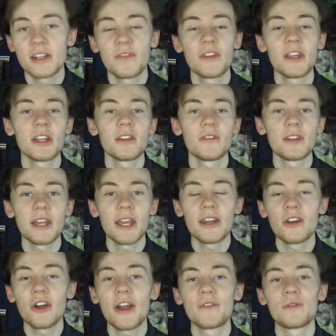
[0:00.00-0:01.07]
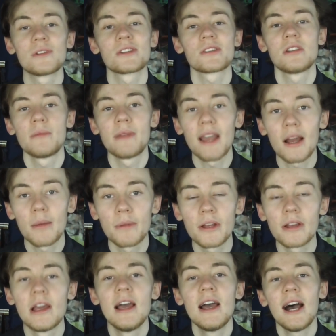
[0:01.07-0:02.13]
And at the end of the day, not everyone's going to be happy.